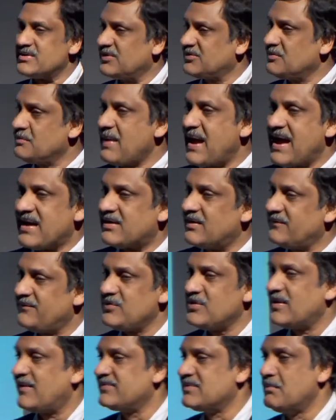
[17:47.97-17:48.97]
It doesn't matter if
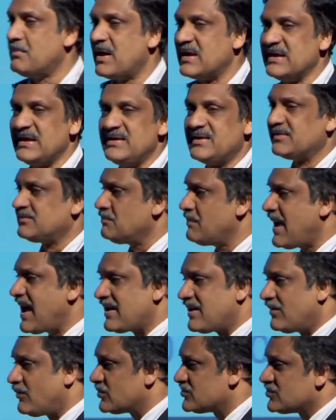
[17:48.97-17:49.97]
you have the money. It doesn't
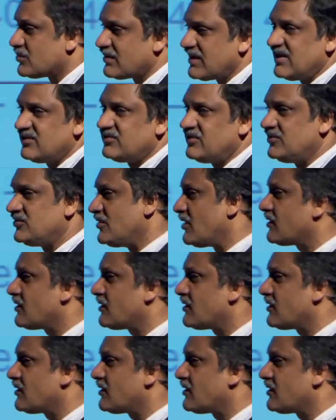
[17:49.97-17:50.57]
matter what your race is,